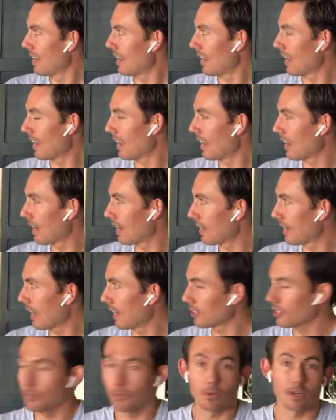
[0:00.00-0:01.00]
And
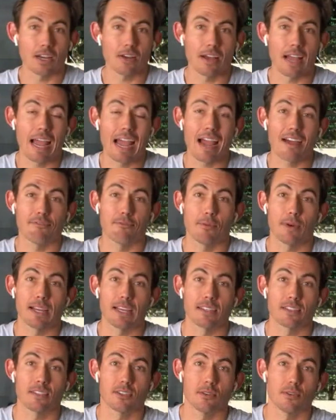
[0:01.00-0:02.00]
actually, we're now
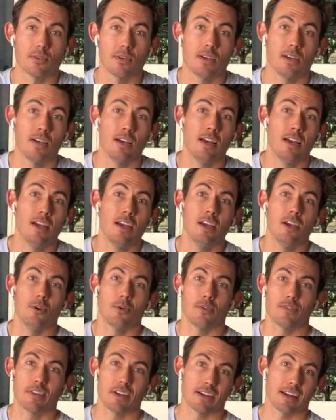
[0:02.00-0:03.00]
halfway. So
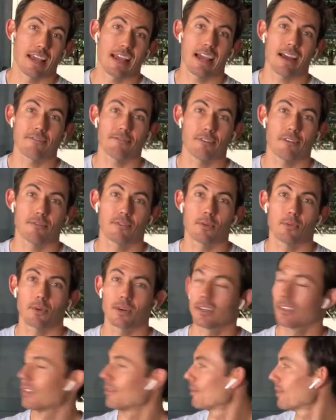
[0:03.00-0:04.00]
we've done half of the
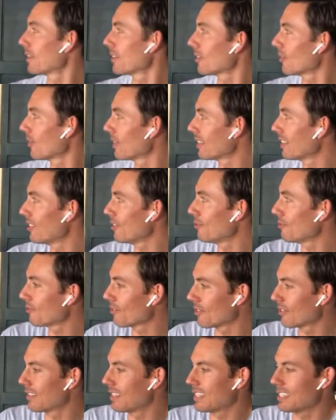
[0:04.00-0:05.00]
work that we are going to do
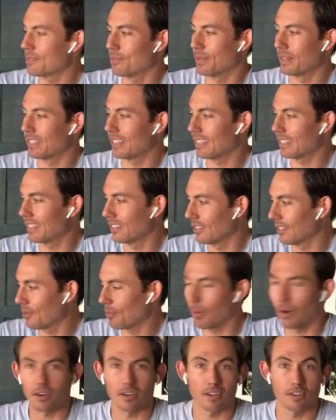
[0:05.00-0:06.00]
for this particular
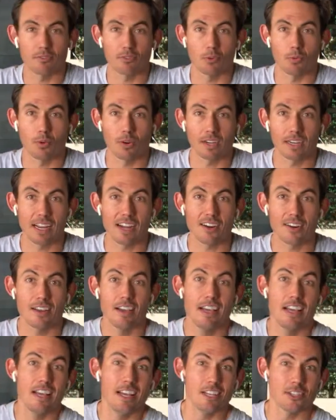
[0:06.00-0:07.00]
part of the workout.
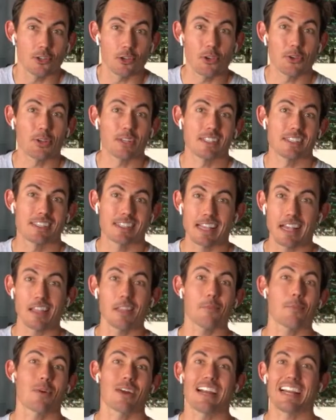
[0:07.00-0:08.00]
So you can
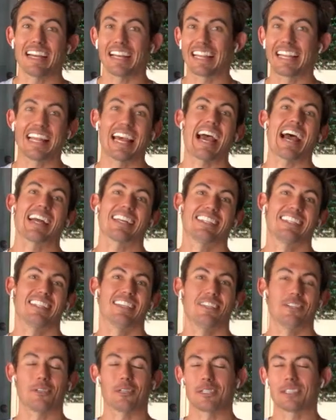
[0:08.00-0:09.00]
celebrate that.
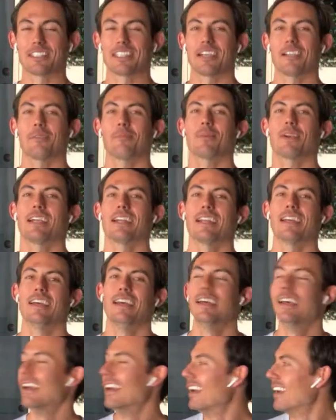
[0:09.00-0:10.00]
You can celebrate
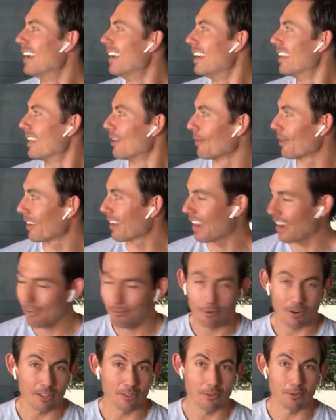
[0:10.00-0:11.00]
that we are
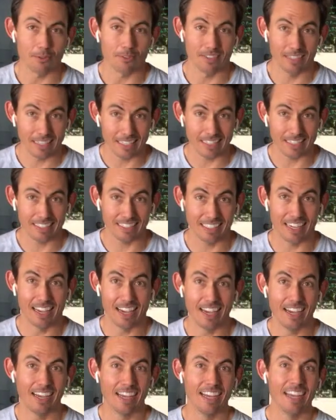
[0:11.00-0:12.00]
halfway through this
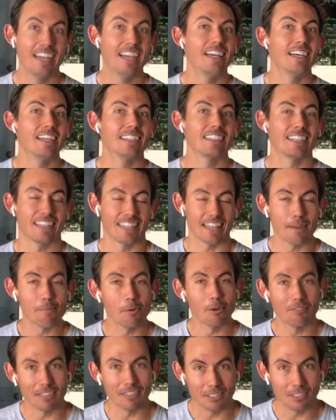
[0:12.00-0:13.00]
to then
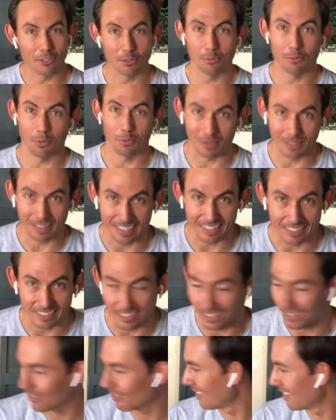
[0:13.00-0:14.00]
move into more leg
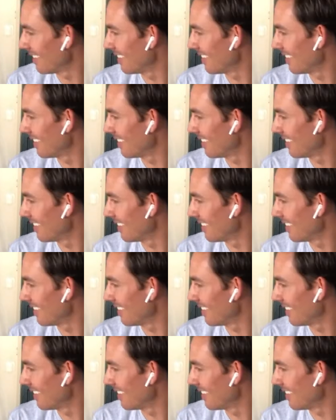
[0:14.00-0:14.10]
stuff.